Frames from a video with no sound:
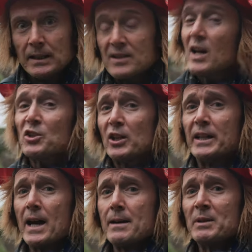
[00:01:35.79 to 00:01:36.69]
It's actually
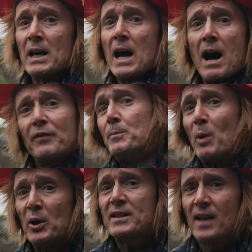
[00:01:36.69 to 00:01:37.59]
named after
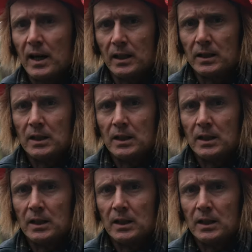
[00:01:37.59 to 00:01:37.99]
Bonnie Tyler,